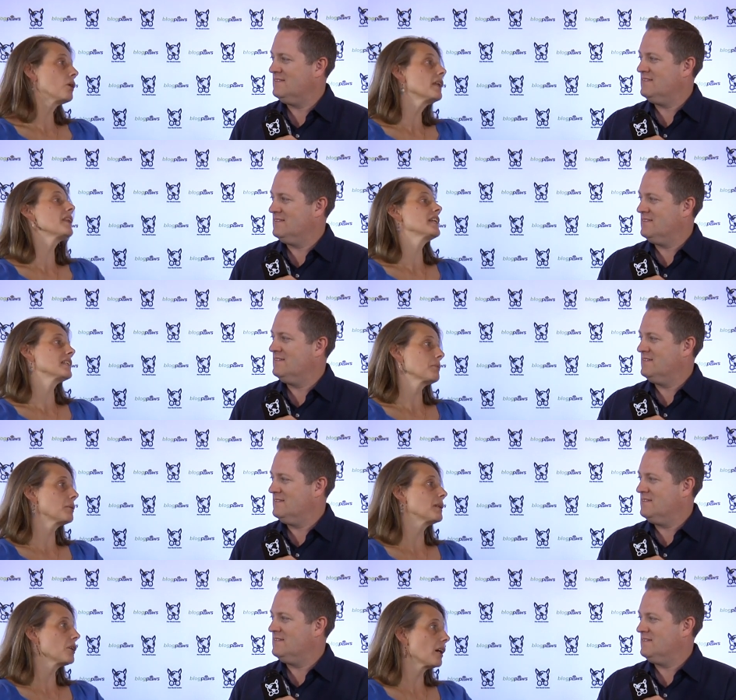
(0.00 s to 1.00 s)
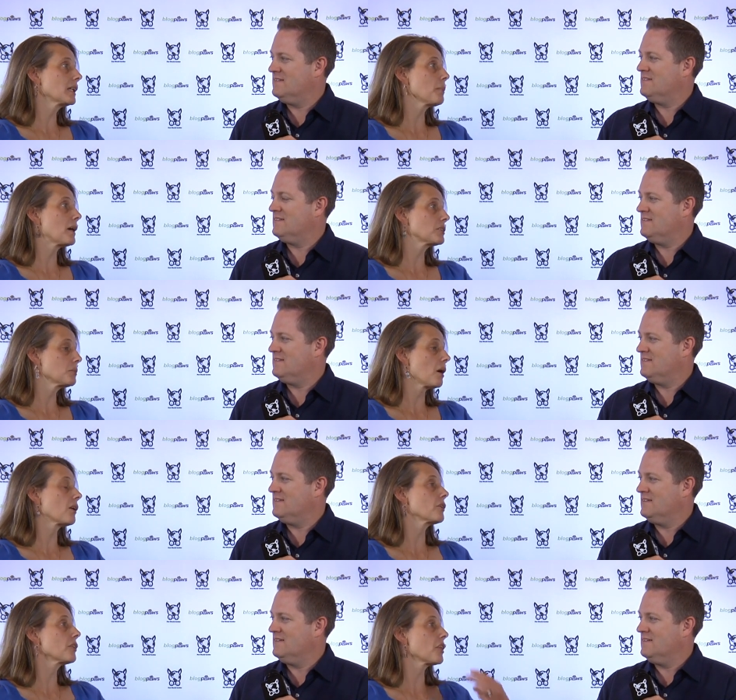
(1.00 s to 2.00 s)
Speaker 1: one of the things I'm going to be talking about
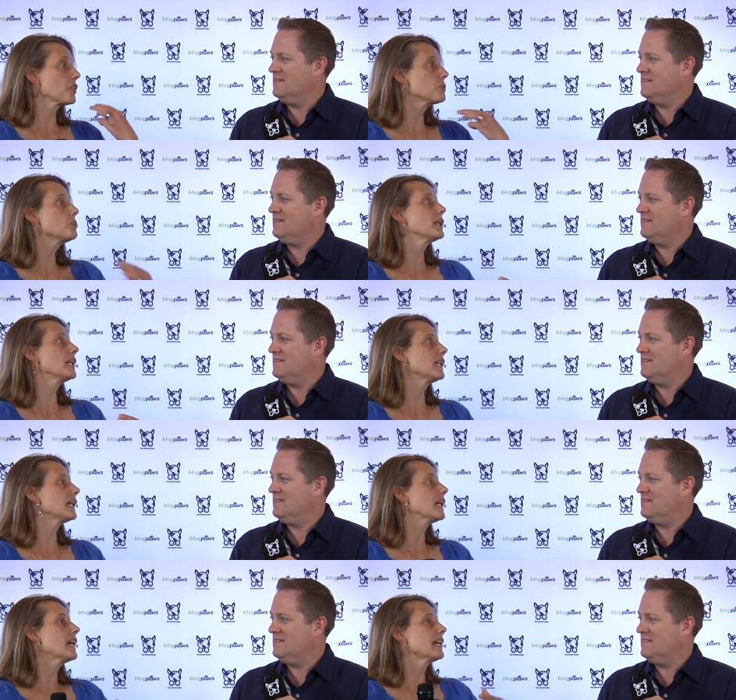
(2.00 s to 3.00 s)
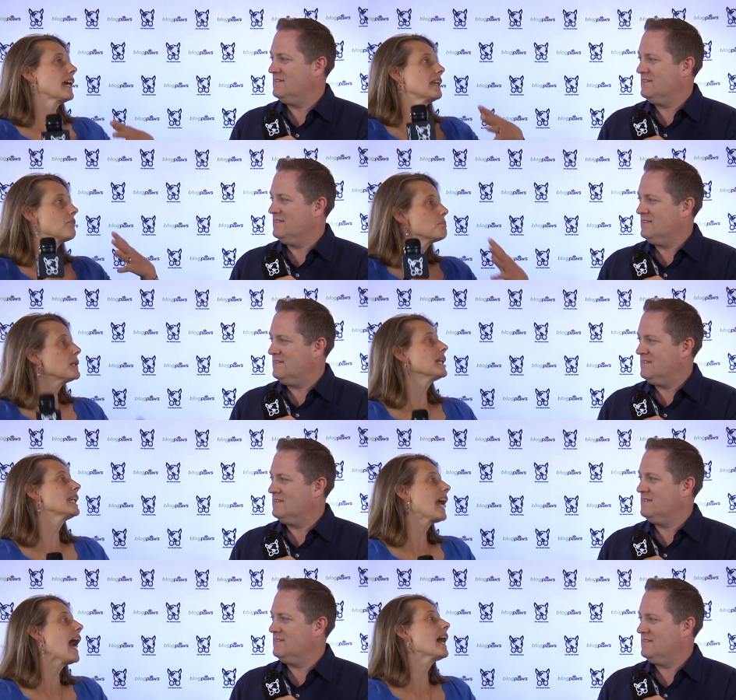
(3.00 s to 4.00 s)
tomorrow the three kind of
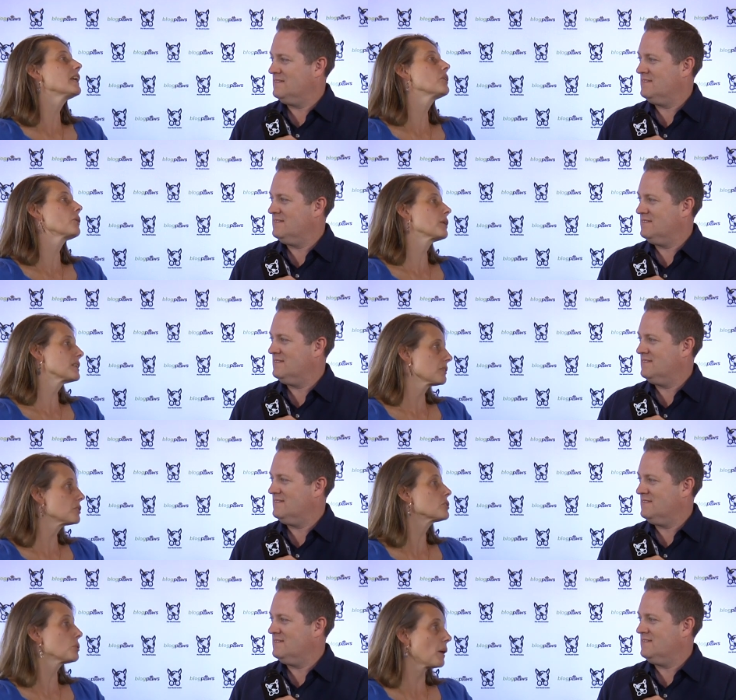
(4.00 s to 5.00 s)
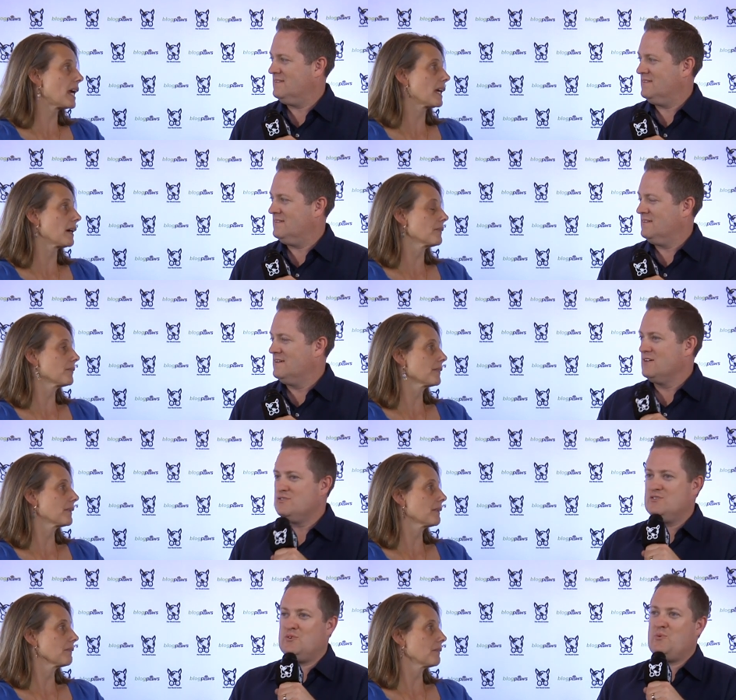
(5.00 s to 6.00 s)
big categories of zooeyia.
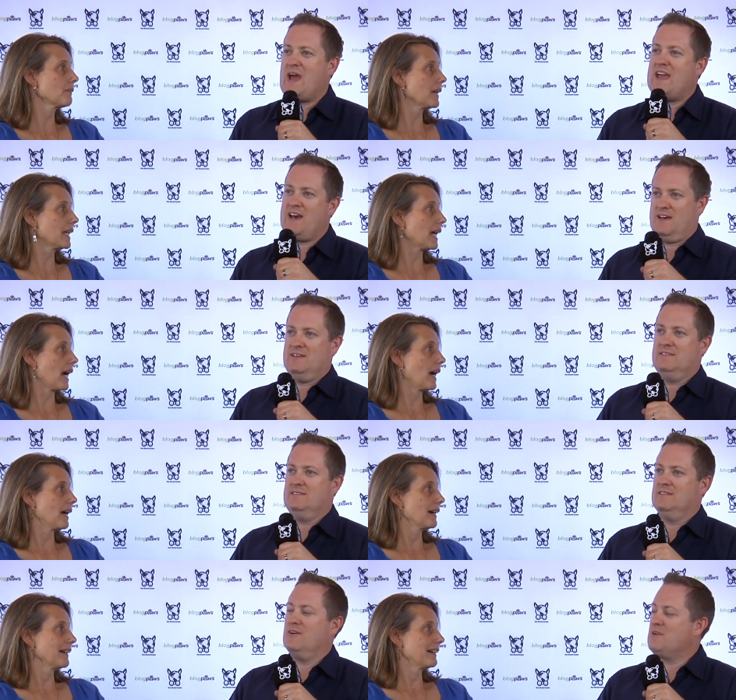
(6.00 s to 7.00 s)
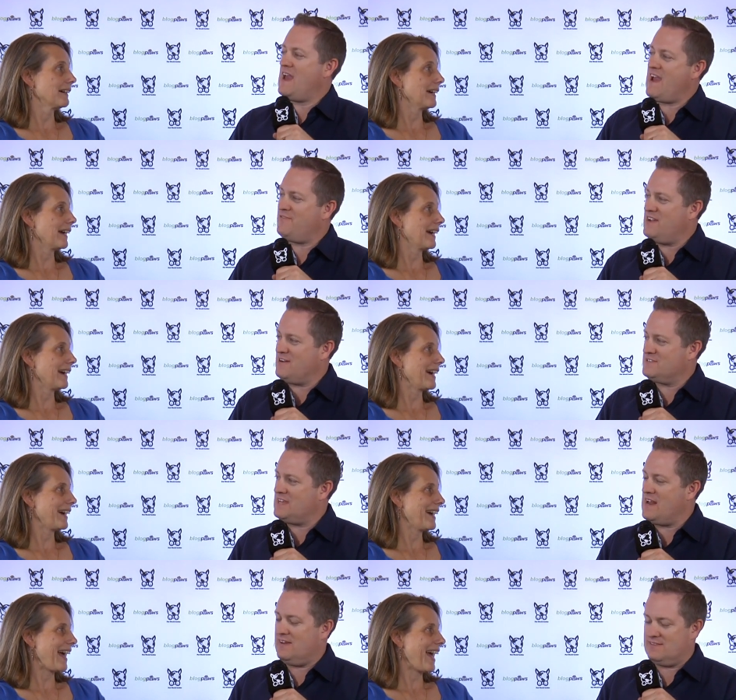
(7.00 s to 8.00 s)
Speaker 2: Zooeyia. Okay, I've now
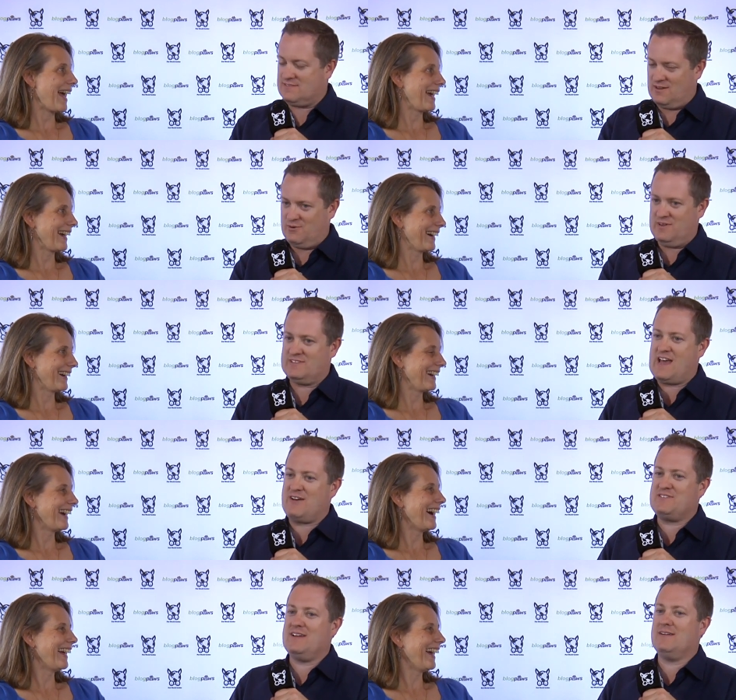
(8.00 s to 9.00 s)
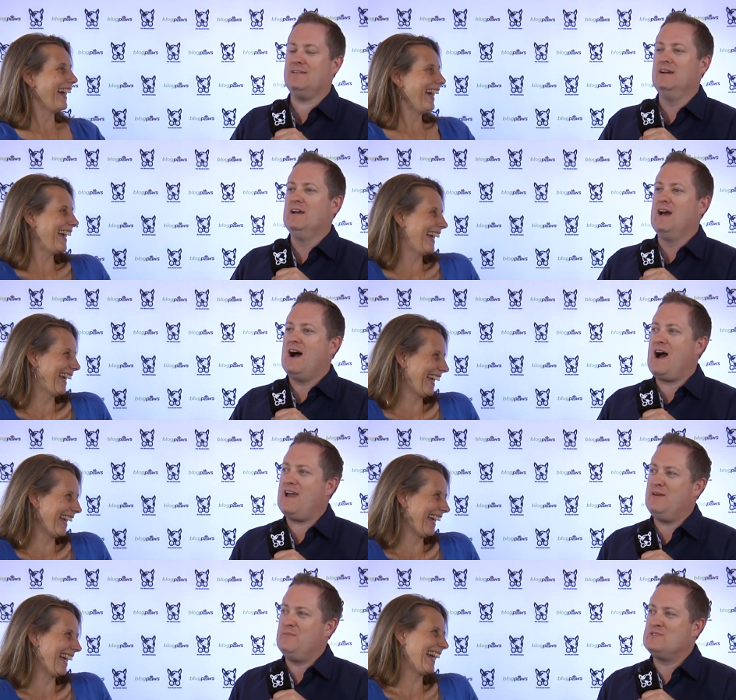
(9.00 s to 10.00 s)
said it, so it's out there.
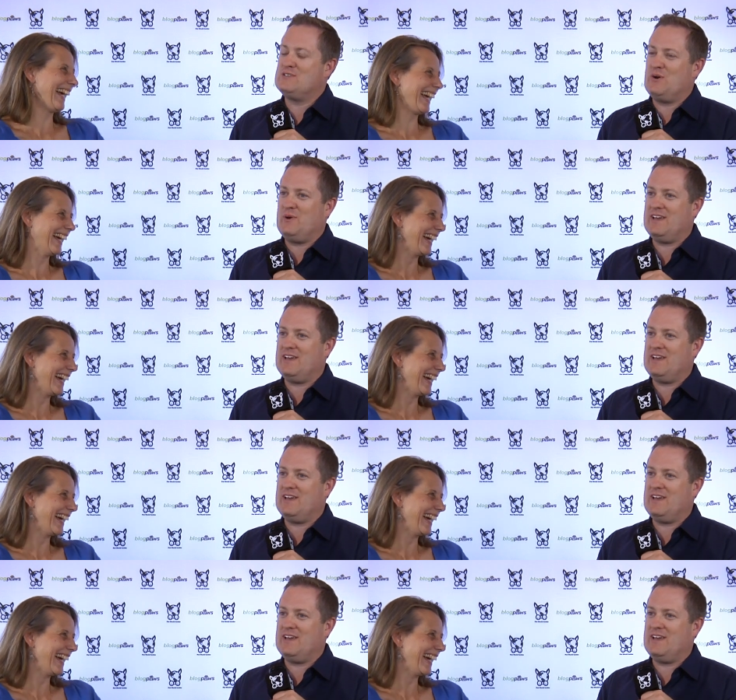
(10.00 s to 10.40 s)
I am so